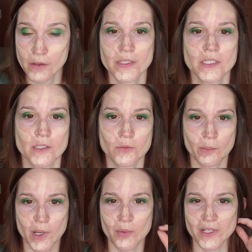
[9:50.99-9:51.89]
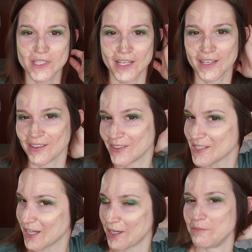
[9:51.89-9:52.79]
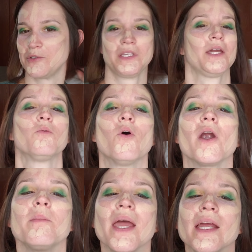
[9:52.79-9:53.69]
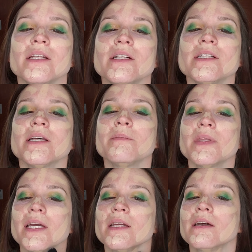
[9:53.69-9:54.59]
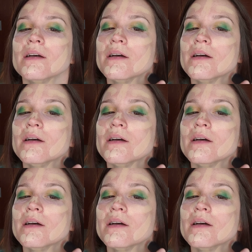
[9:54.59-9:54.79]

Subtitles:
This is where my boys think it looks like I'm doing like war paint or something.